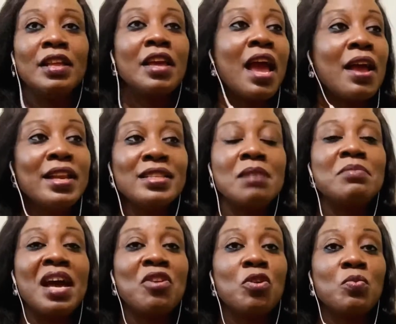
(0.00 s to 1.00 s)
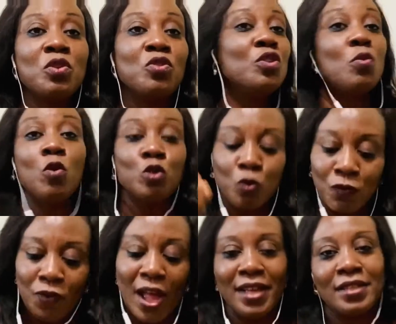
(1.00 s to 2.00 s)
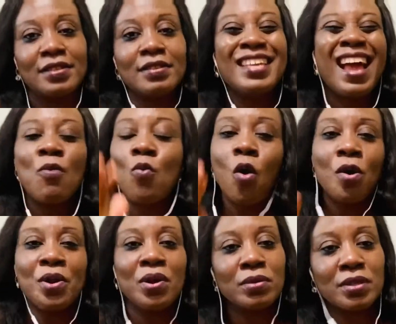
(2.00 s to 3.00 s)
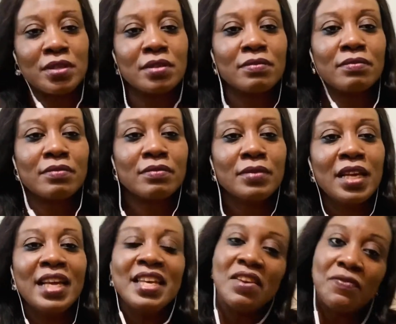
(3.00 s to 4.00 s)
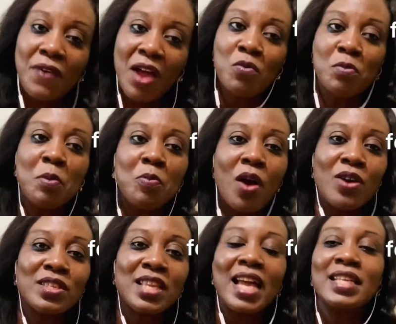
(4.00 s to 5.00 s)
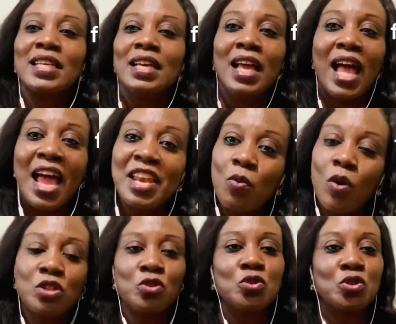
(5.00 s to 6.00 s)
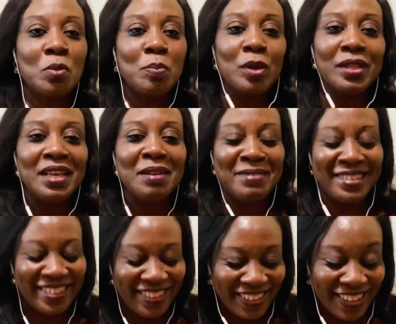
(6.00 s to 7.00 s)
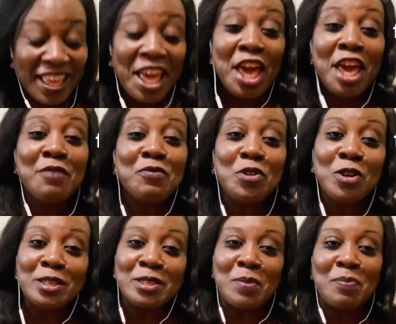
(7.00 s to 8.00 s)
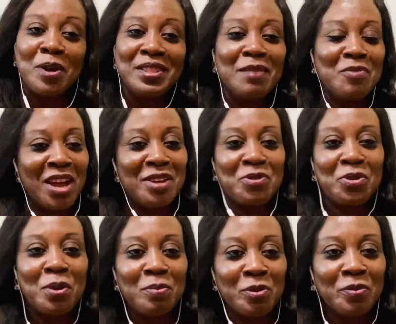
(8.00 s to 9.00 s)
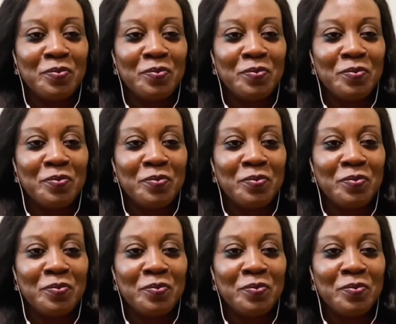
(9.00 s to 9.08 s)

anytime they are not with you, they want to fight. They are warriors. They fight with people outside and they want you to support them. If you don't support them, you are in trouble.